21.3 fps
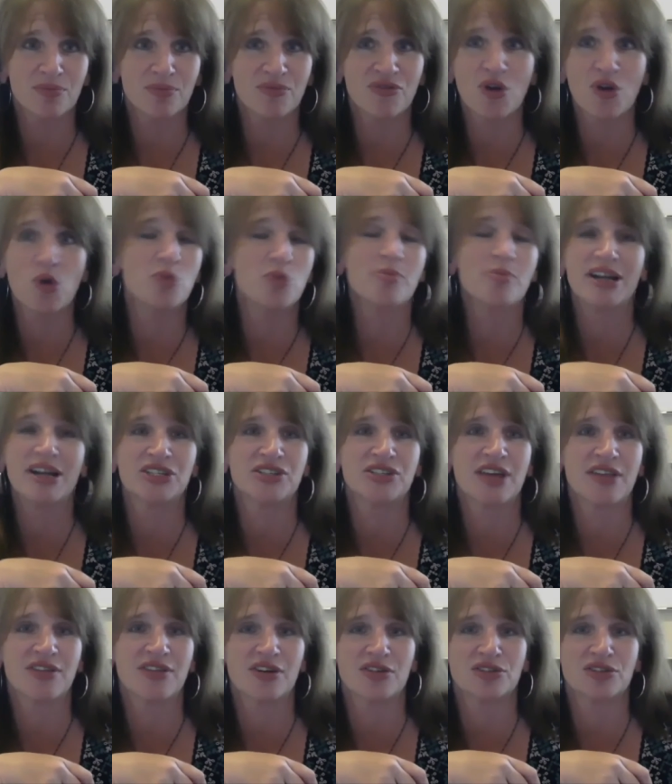phone pitch
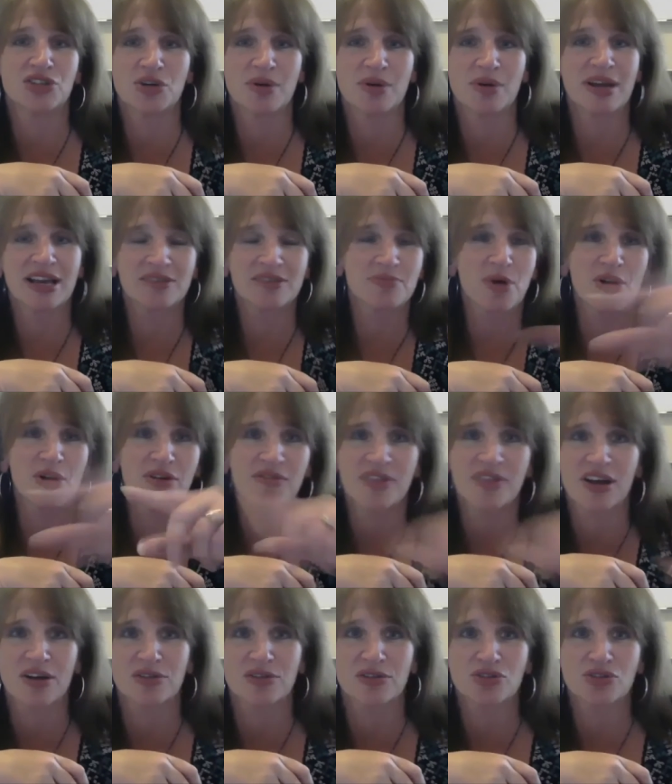that they're doing as part of
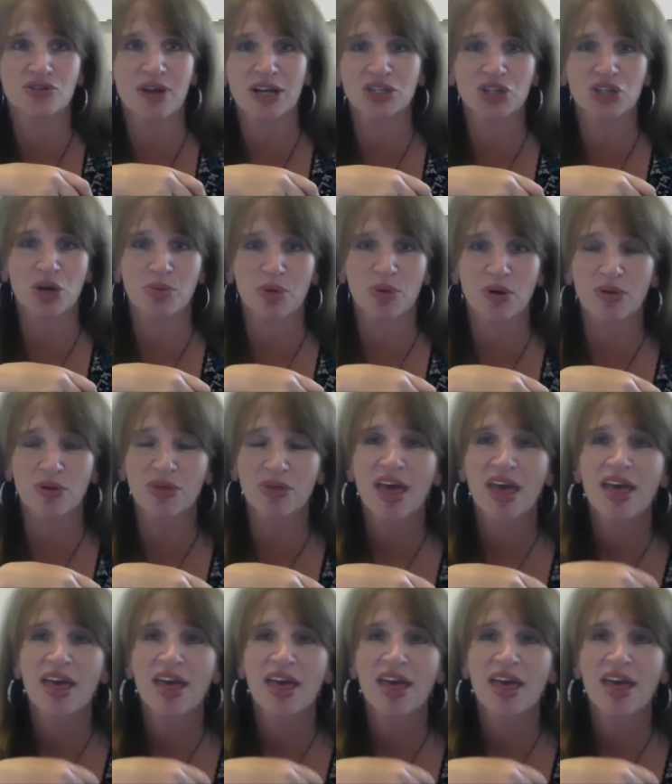their trade show booth.